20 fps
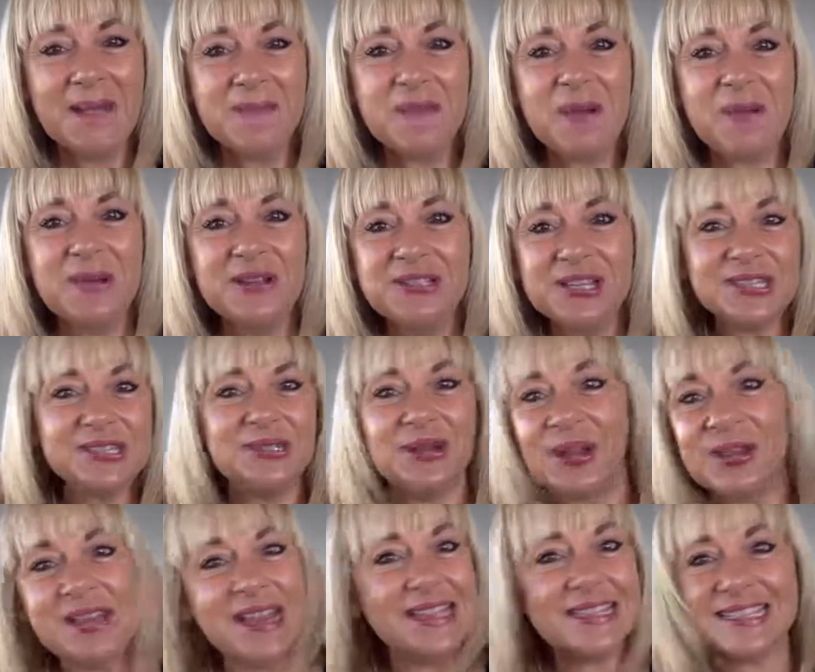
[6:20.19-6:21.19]
but we're just
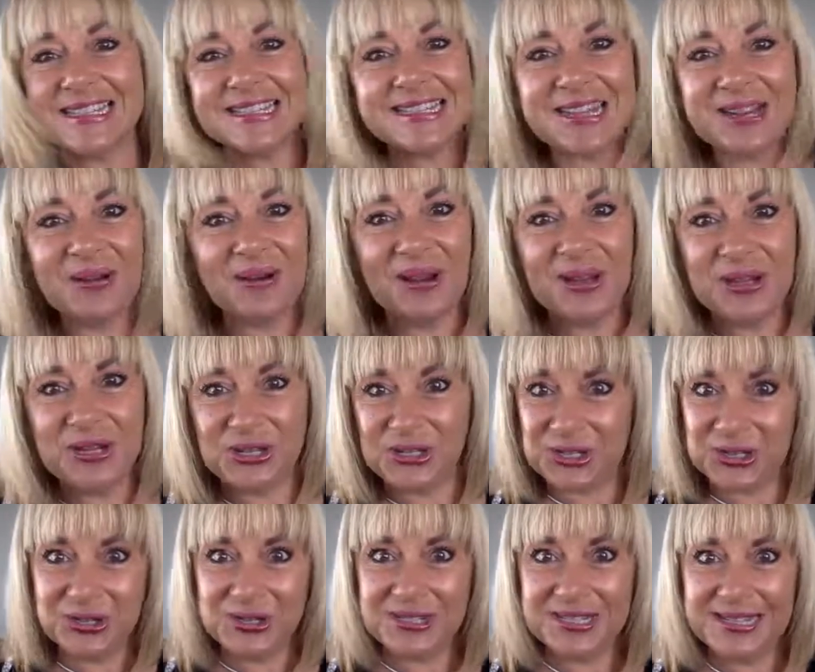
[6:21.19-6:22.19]
not necessarily
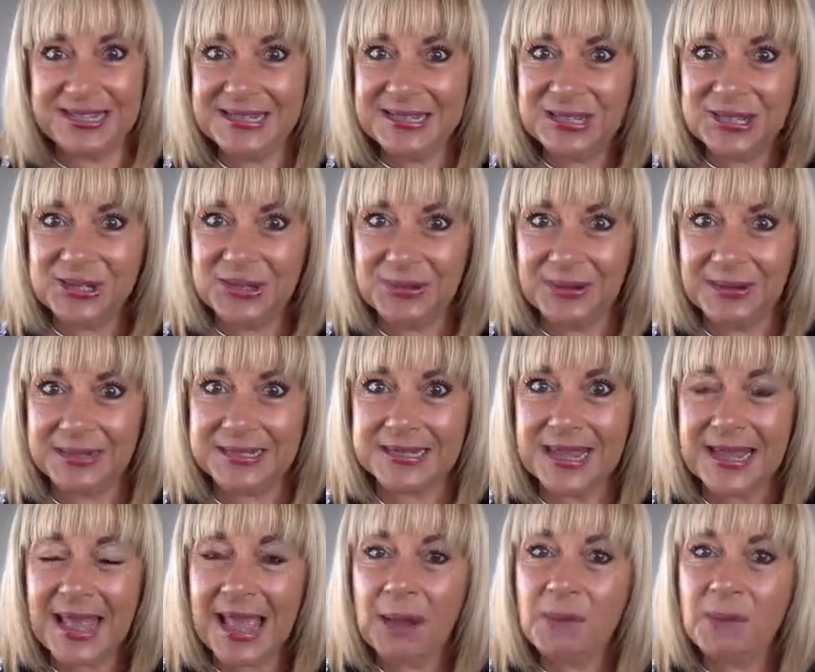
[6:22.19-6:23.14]
tuned into it,